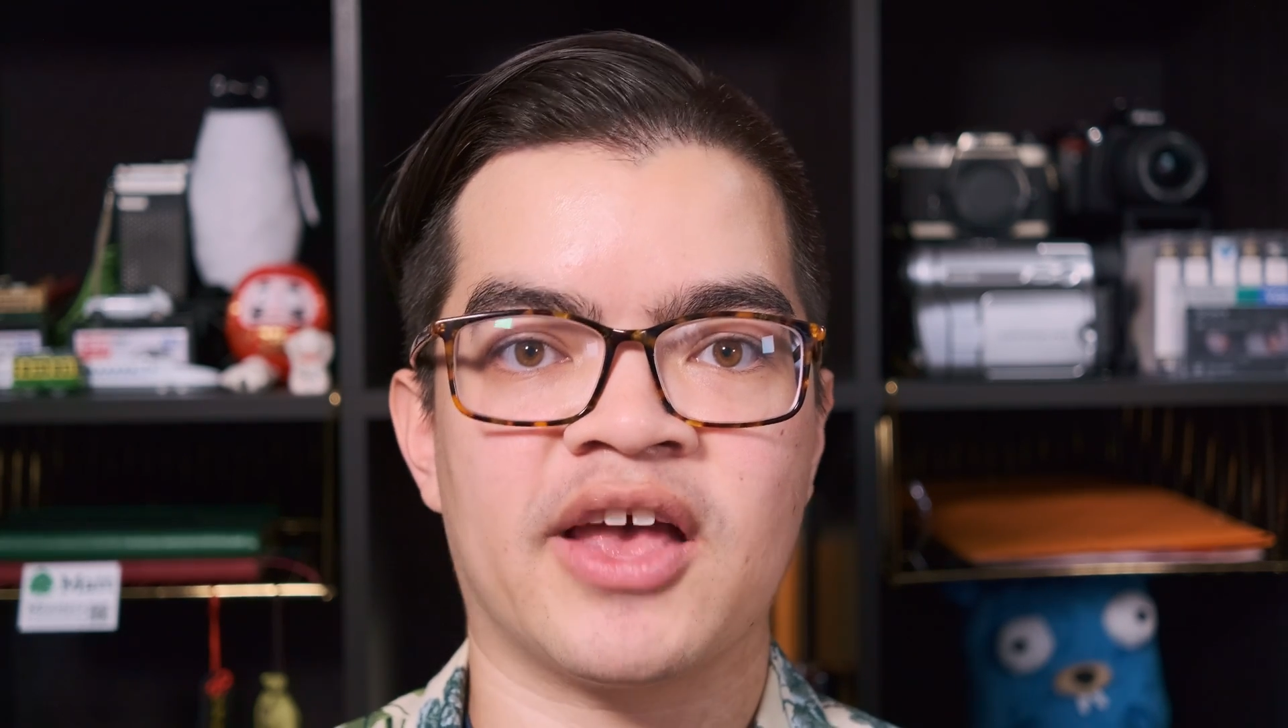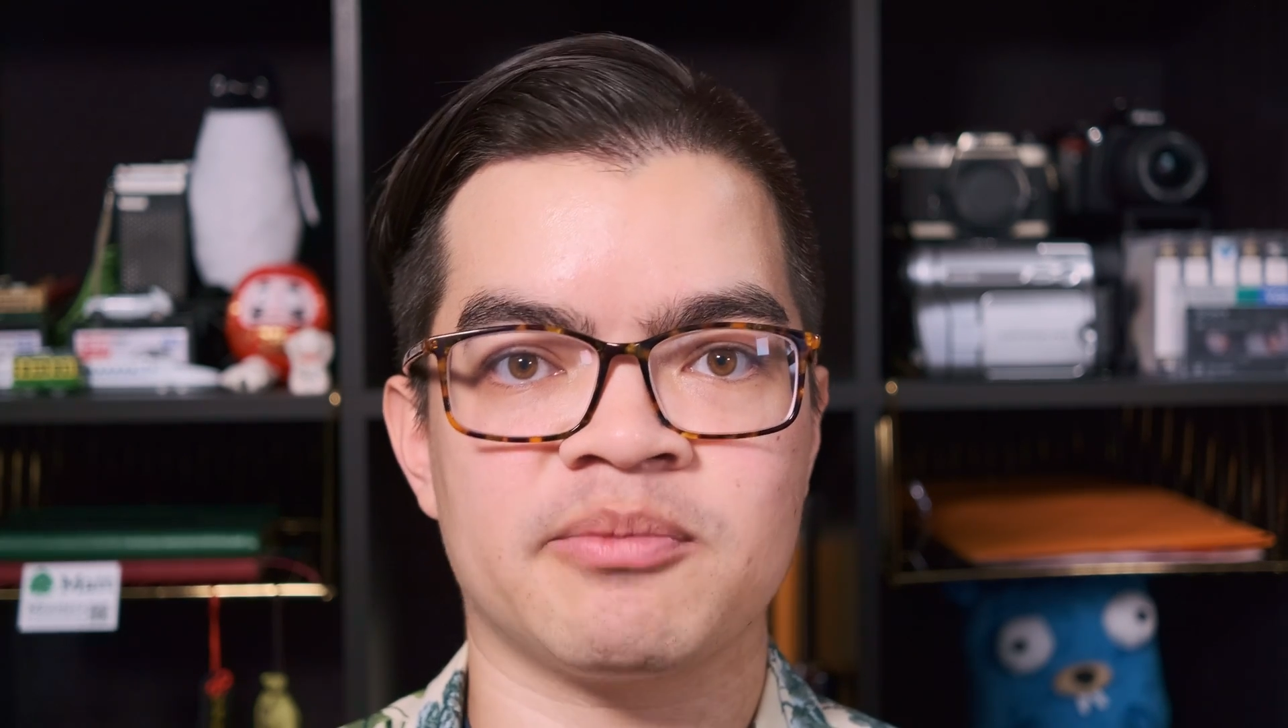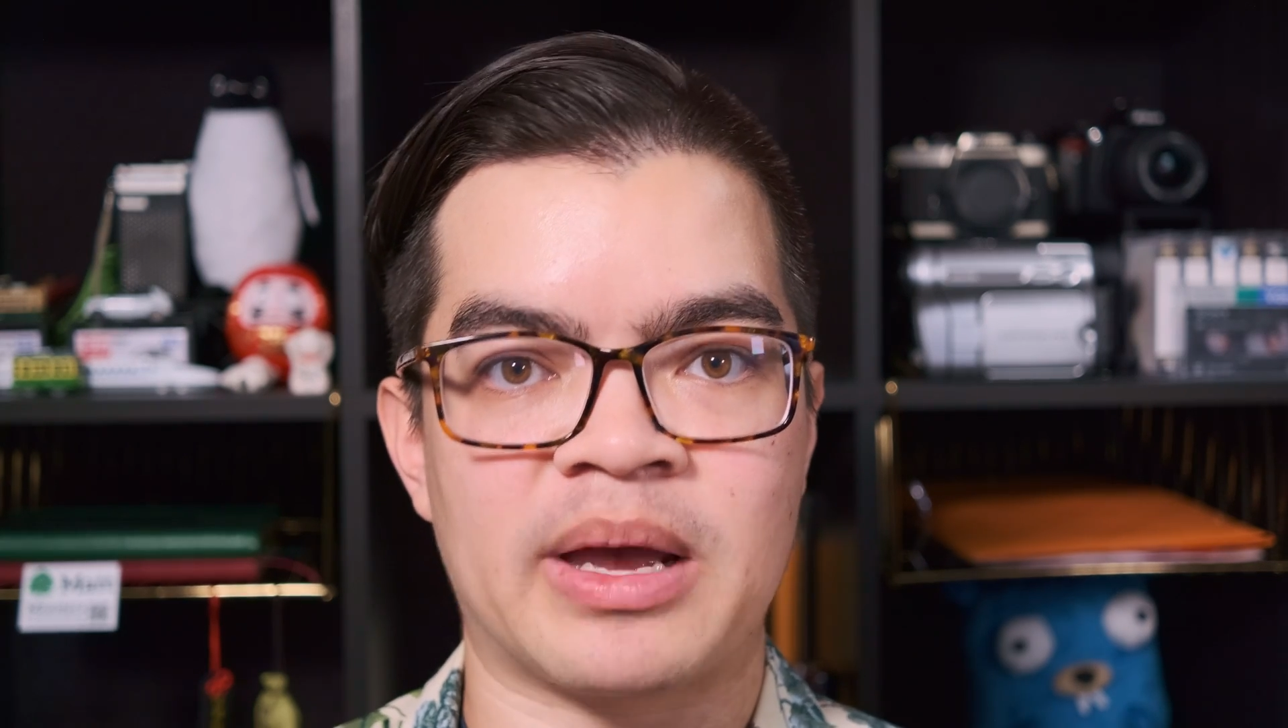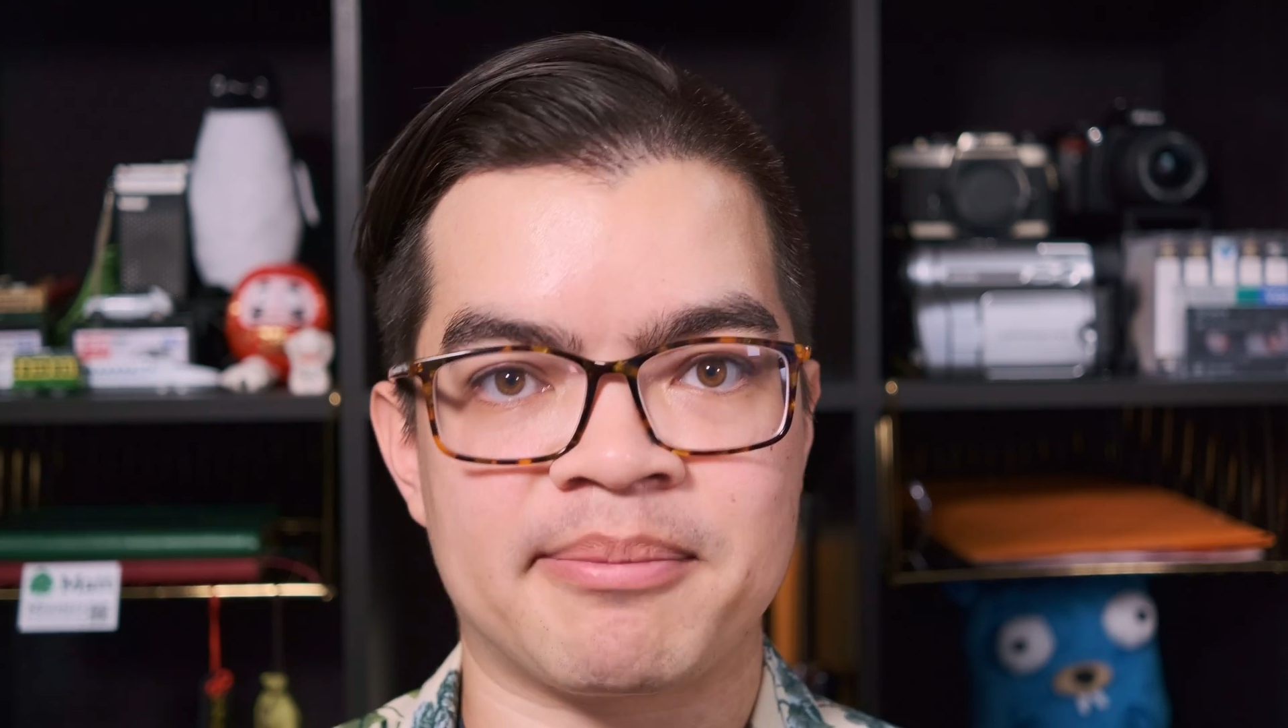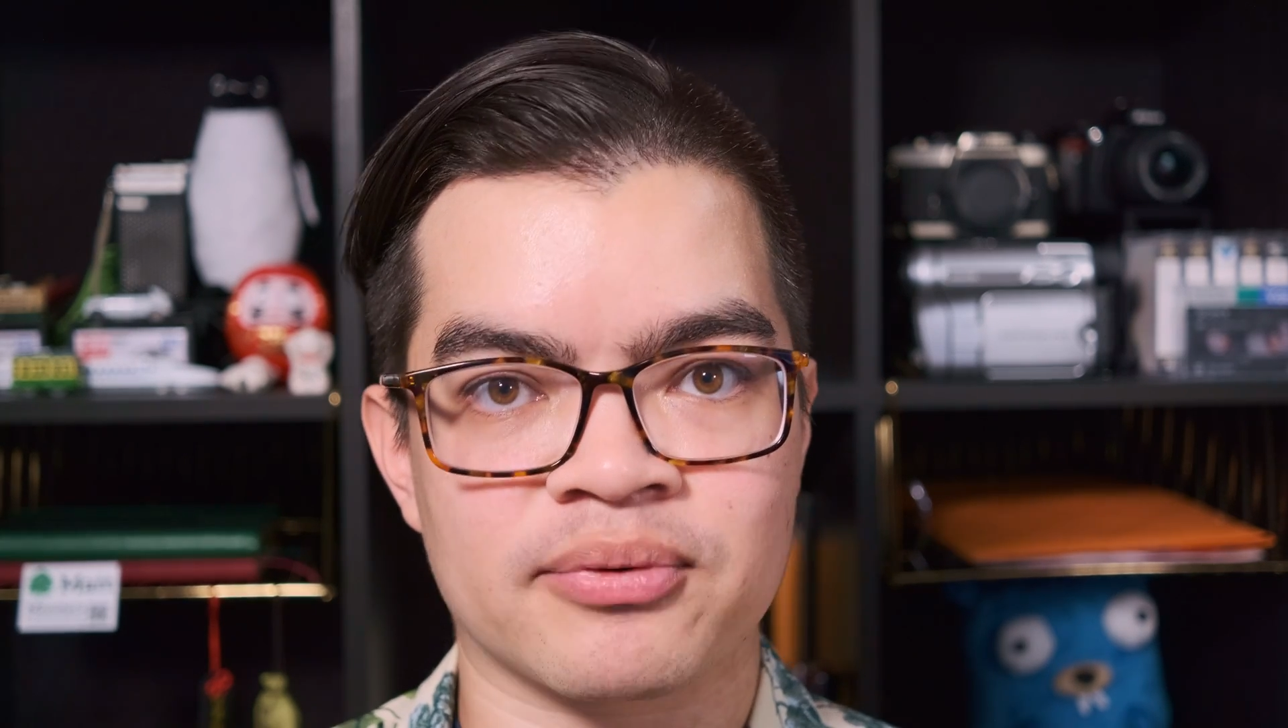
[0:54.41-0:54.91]

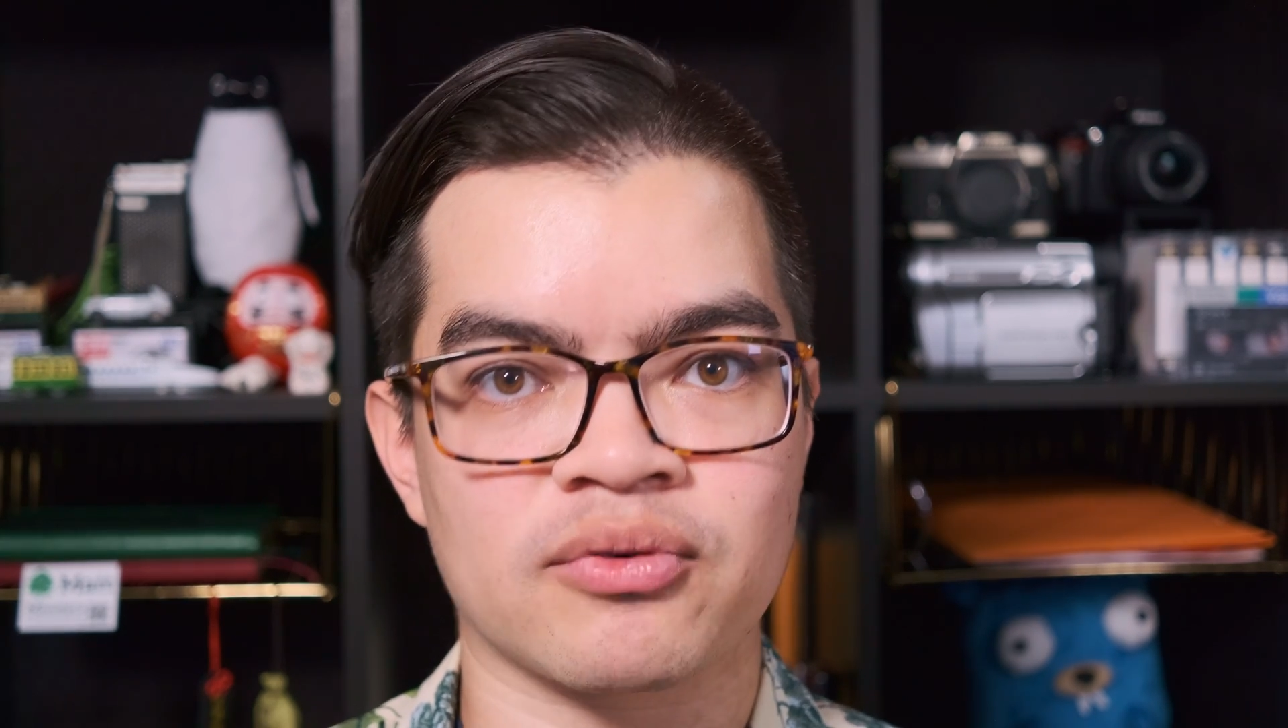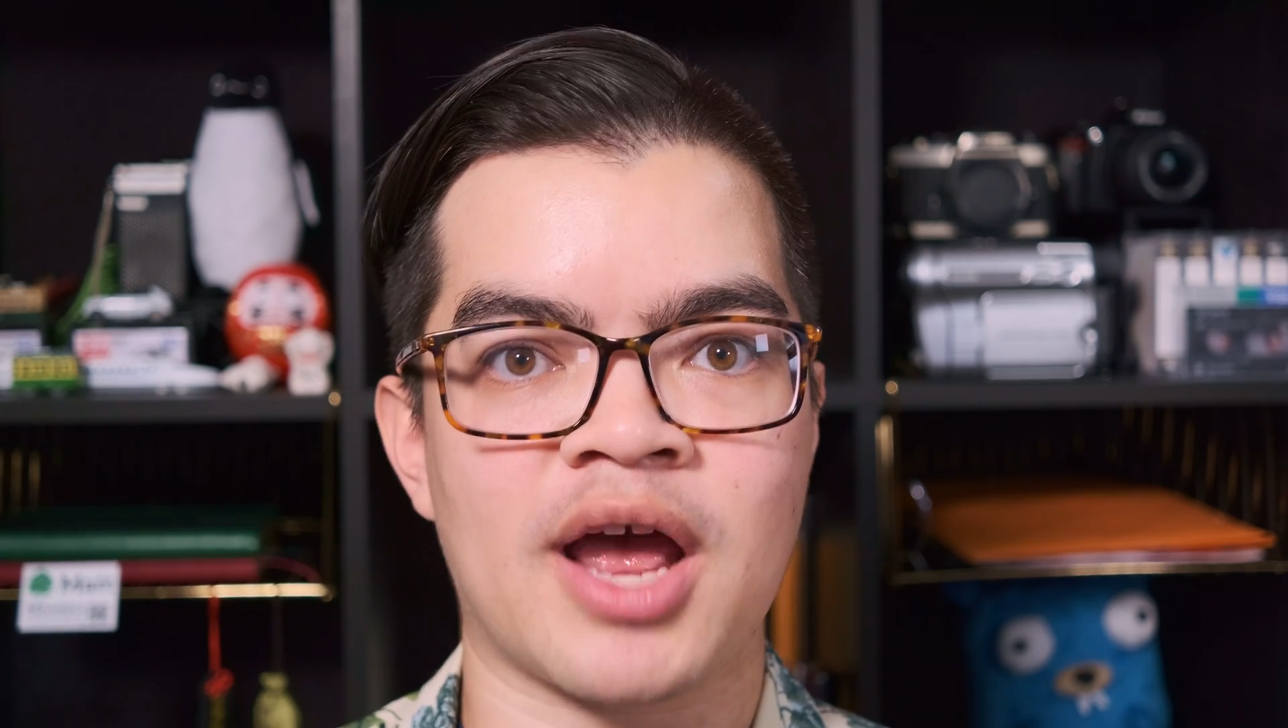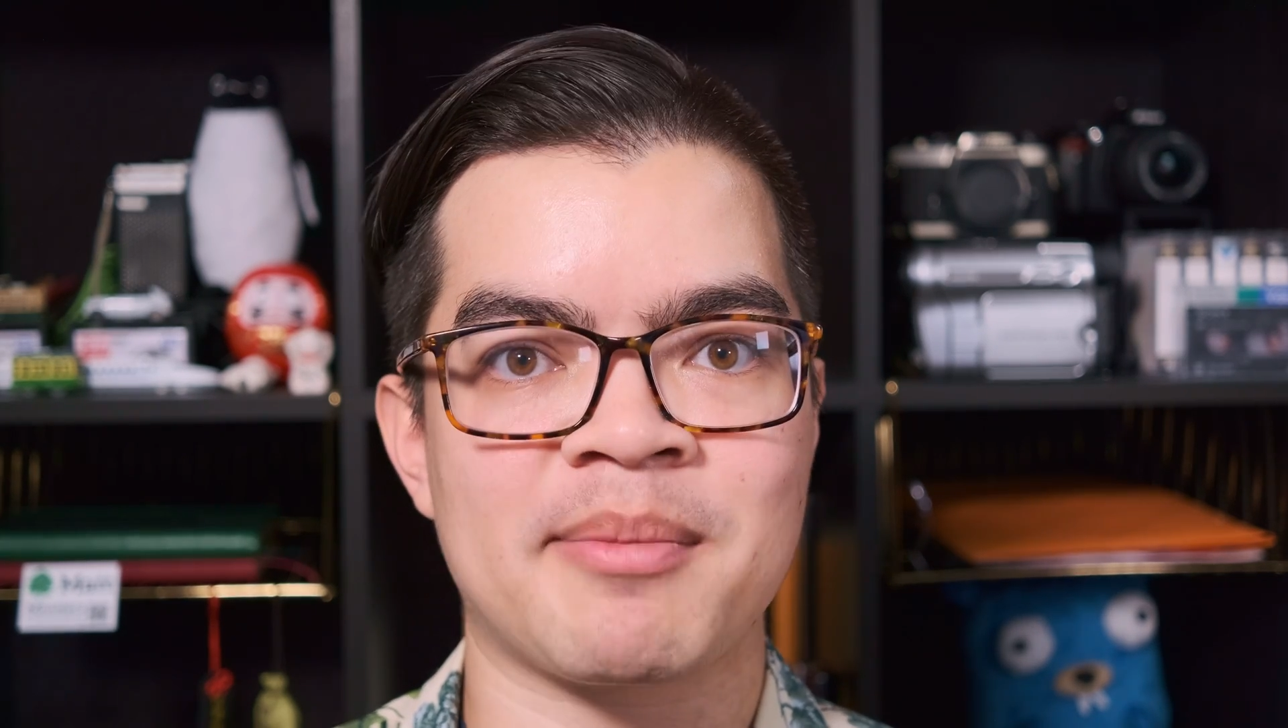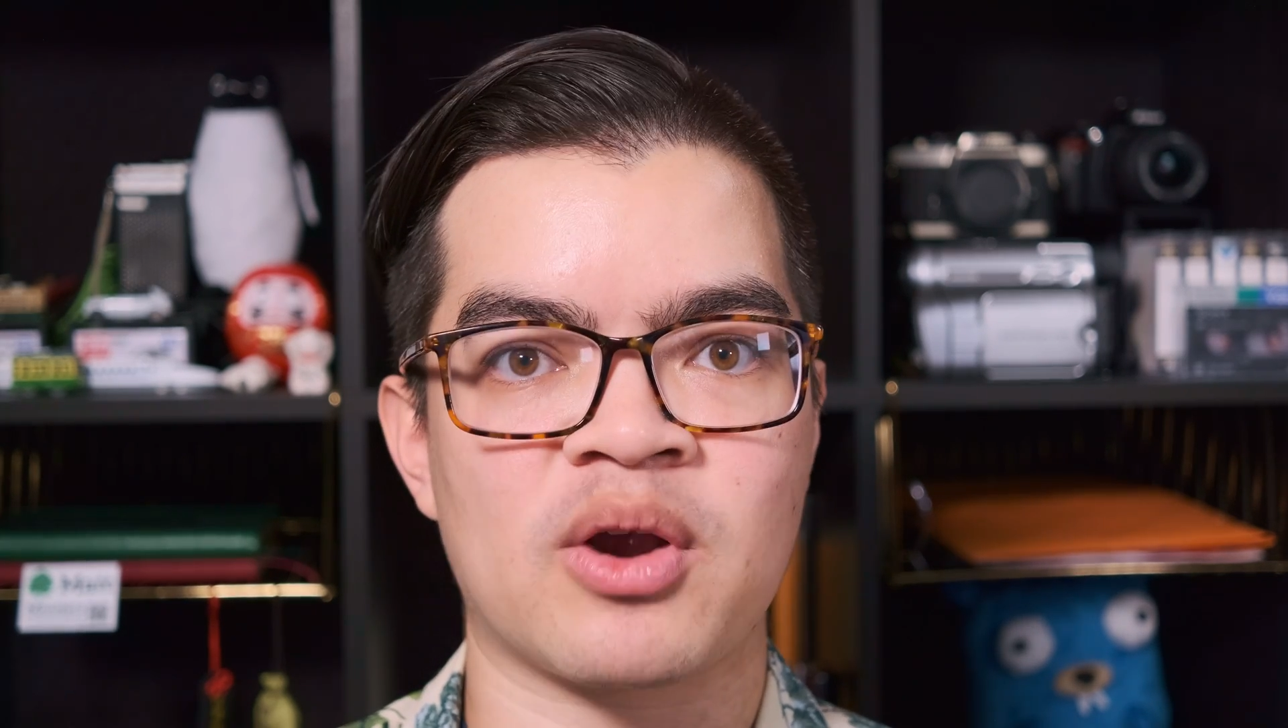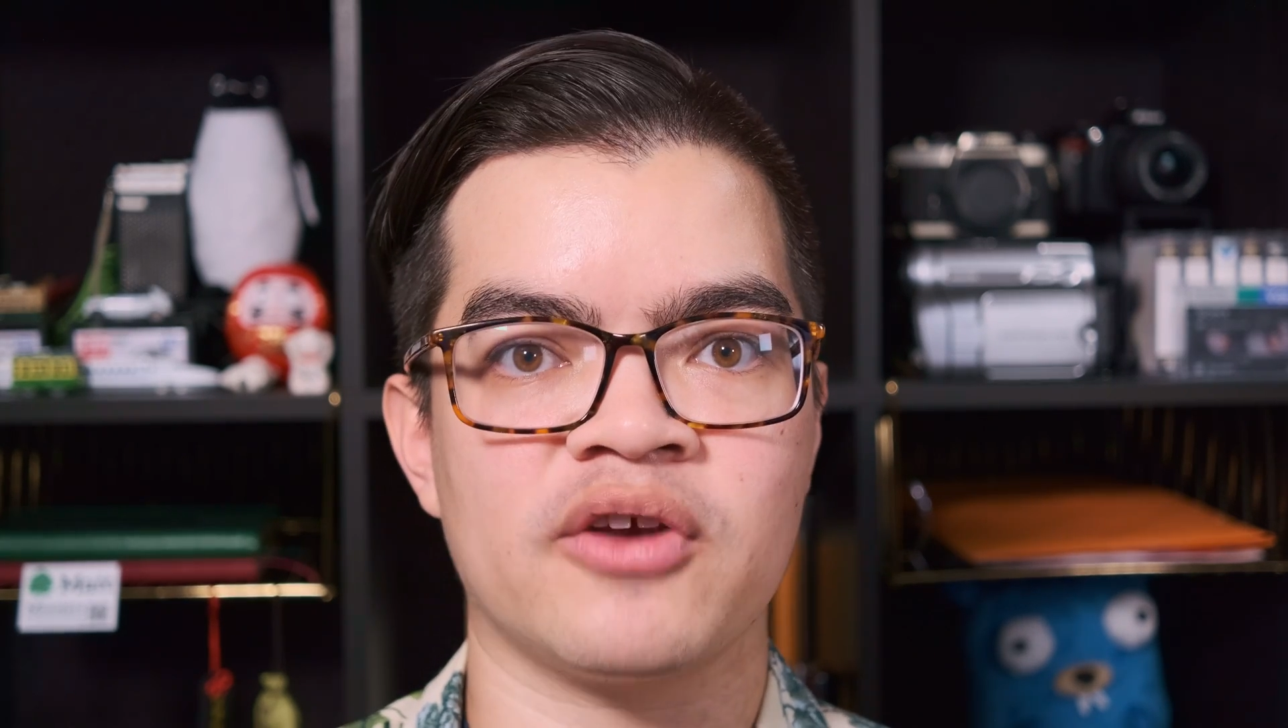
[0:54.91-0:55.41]
as my
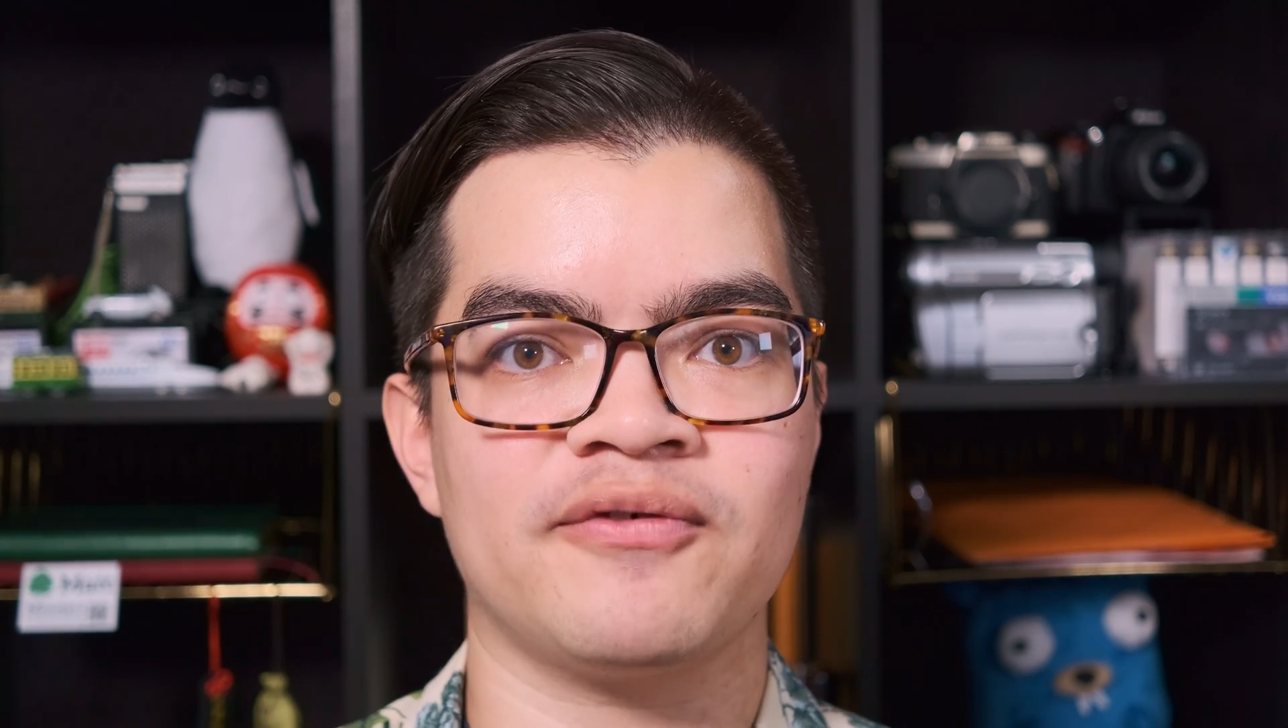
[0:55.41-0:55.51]
primary